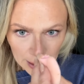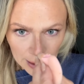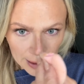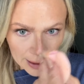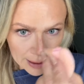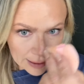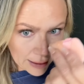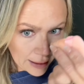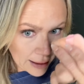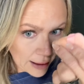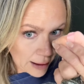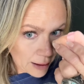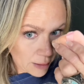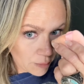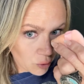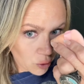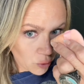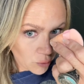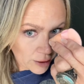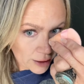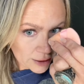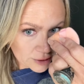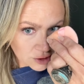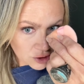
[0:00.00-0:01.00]
and I'm
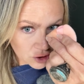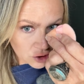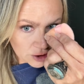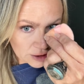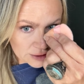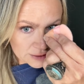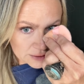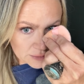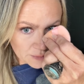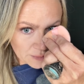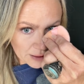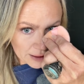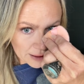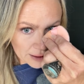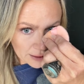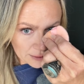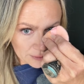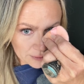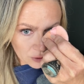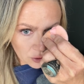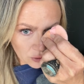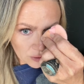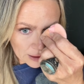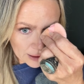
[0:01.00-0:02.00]
going to just make a
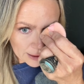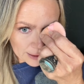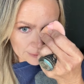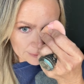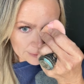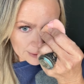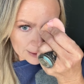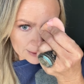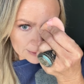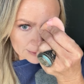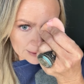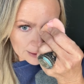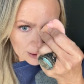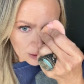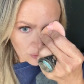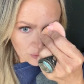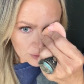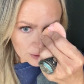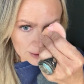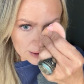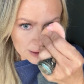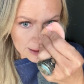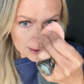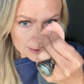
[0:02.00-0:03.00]
little highlight. Now,
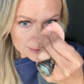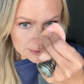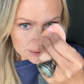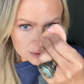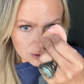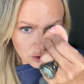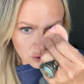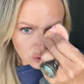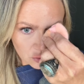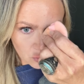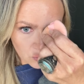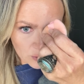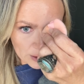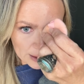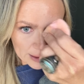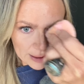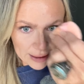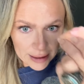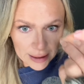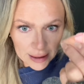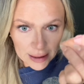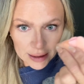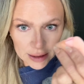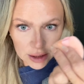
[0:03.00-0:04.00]
yes, you
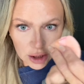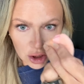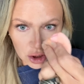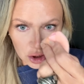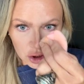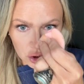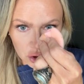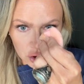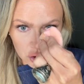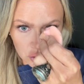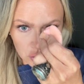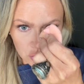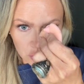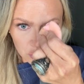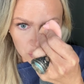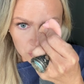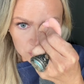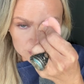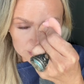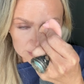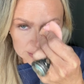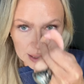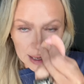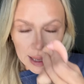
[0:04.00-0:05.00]
can
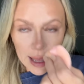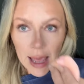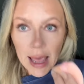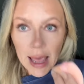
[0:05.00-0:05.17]
use